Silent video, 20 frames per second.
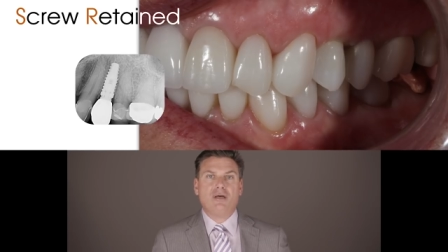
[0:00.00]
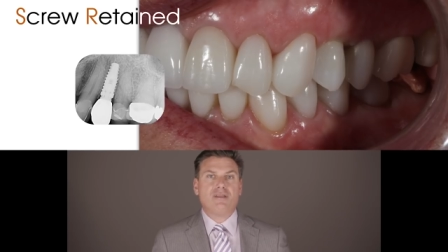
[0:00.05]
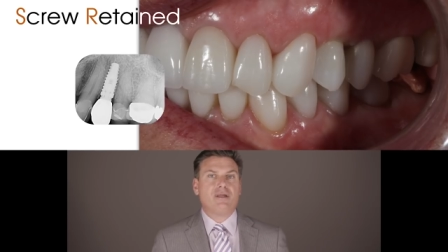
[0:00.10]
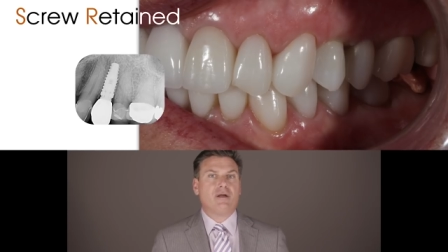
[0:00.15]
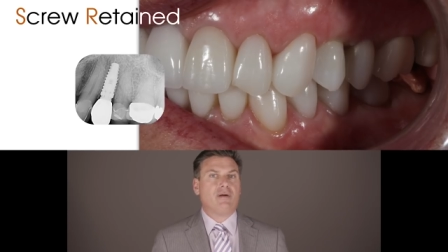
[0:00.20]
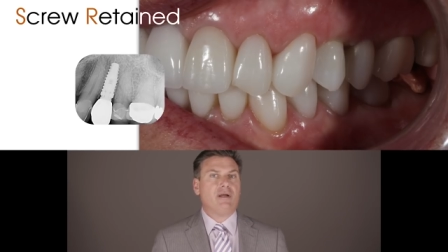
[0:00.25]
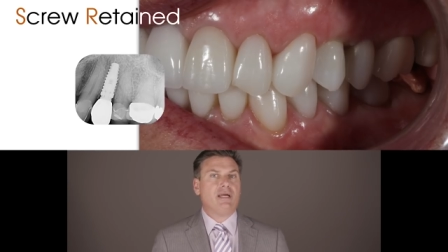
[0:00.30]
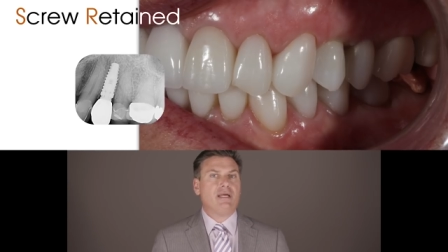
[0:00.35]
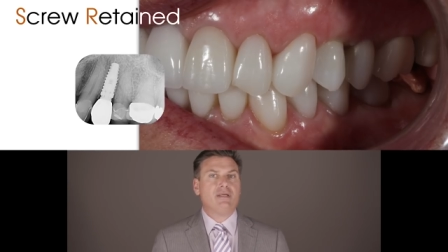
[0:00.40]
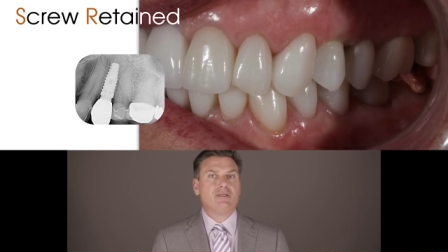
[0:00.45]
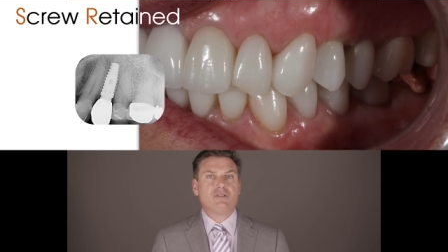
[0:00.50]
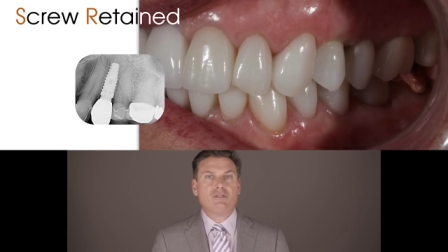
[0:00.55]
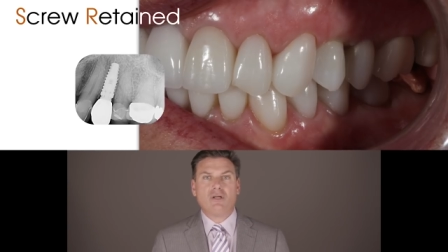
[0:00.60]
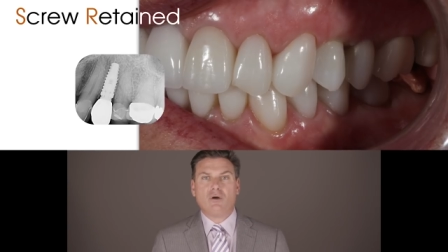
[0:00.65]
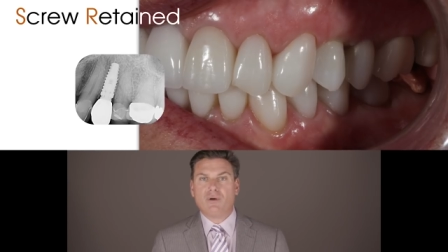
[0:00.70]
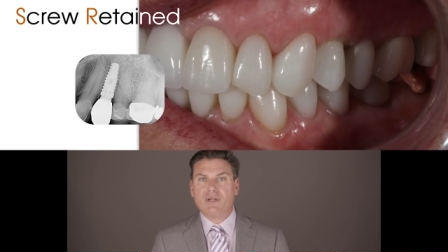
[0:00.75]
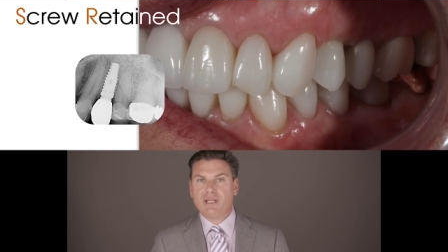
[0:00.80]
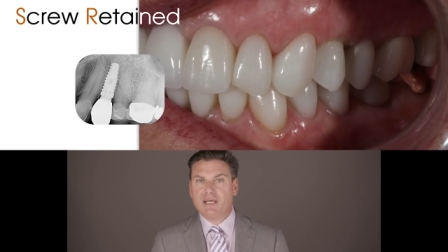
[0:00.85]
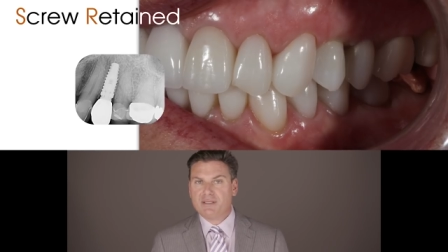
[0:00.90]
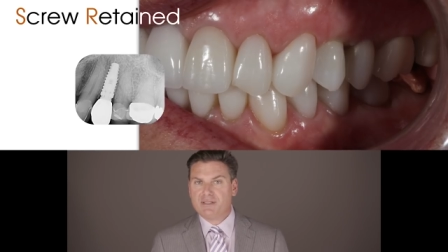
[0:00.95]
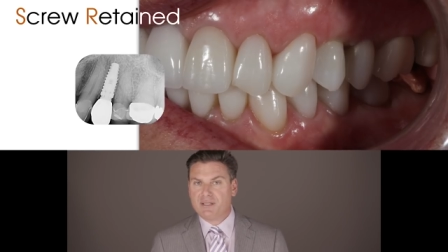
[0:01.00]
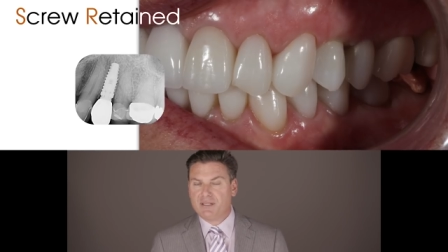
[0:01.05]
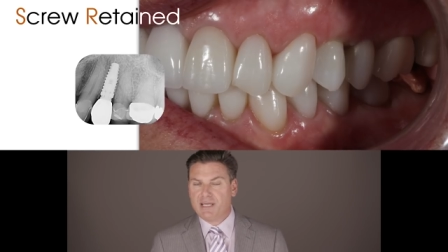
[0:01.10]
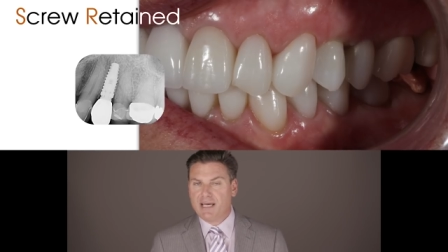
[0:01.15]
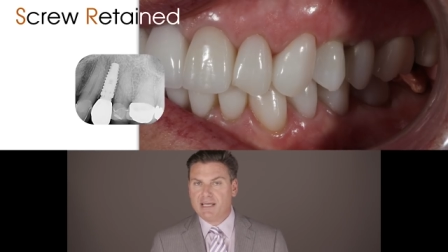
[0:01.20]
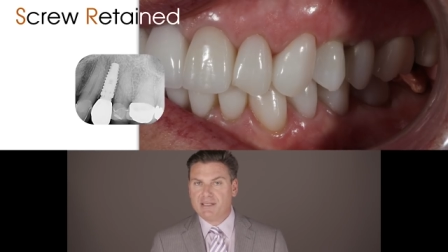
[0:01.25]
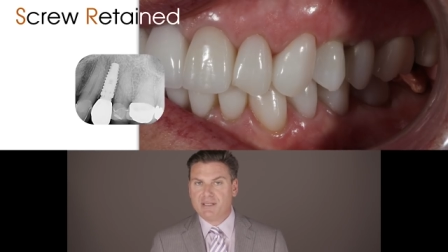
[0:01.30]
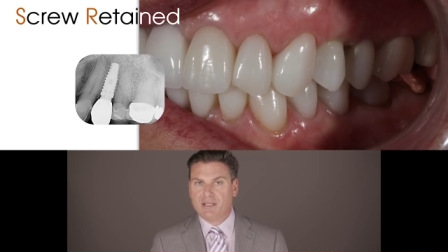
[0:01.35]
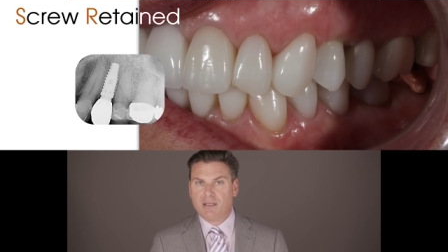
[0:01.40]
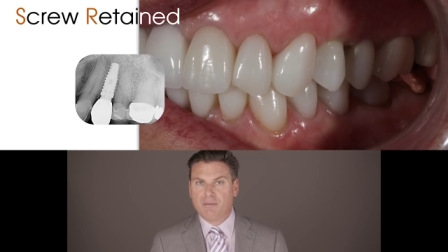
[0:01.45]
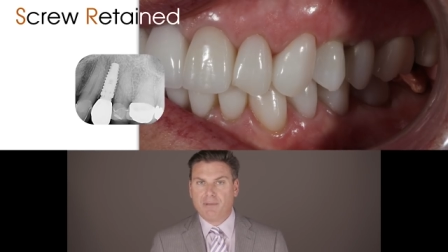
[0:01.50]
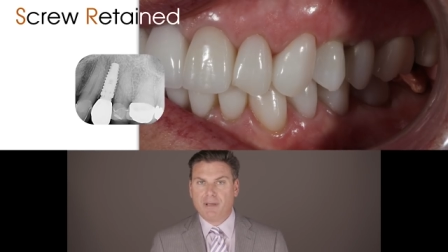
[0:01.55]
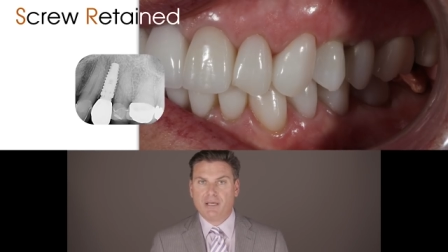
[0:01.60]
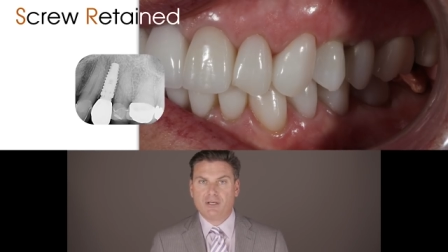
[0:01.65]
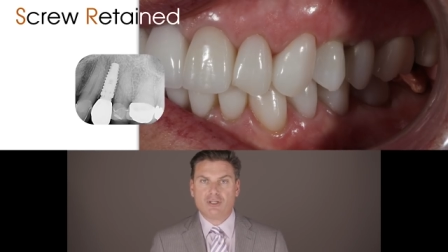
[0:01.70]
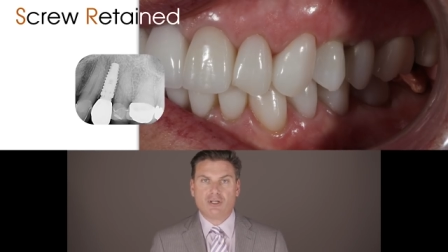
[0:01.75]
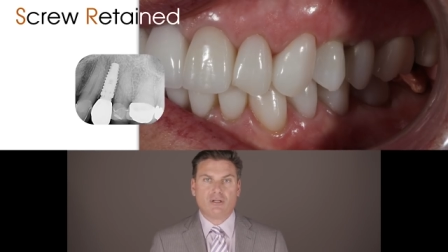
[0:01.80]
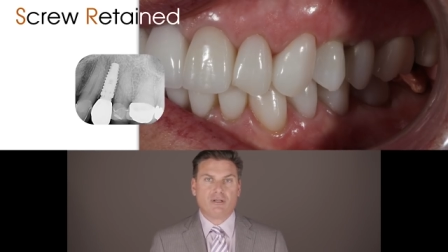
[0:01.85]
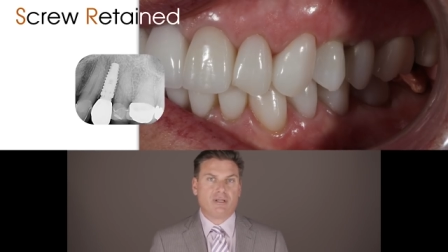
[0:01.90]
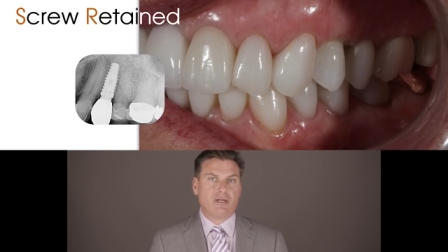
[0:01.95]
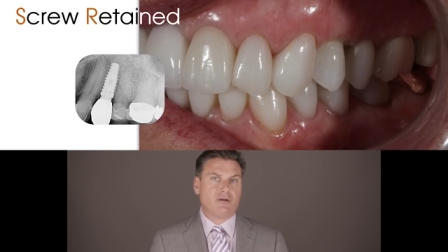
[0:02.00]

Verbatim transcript: There is no anesthetizing the patient.